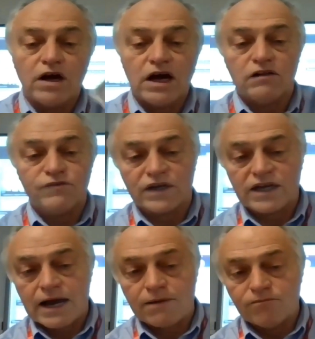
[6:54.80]
on
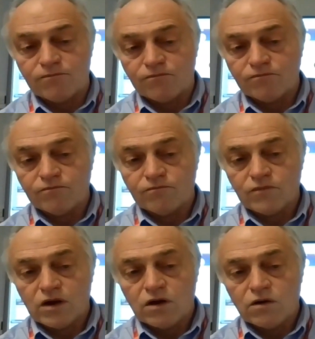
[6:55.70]
Alpha Cam,
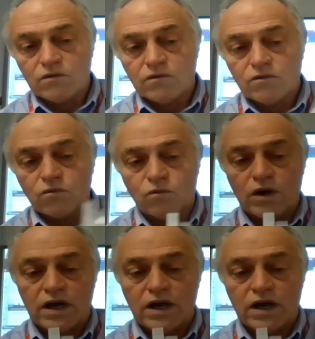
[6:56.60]

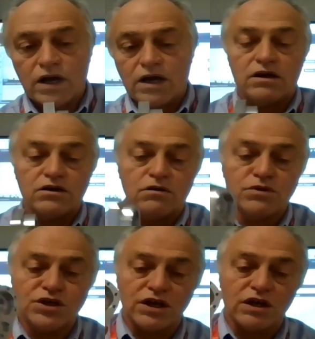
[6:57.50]
where
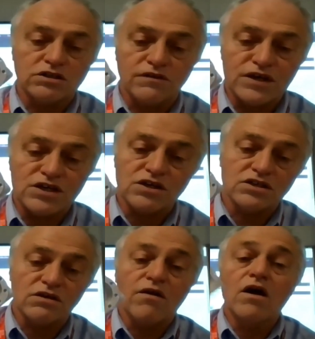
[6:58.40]
you machine a lot of
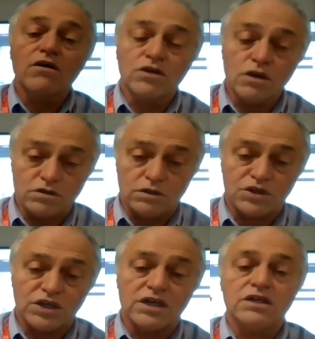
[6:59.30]
features,
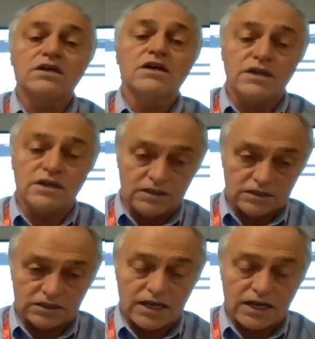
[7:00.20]
go to the machine,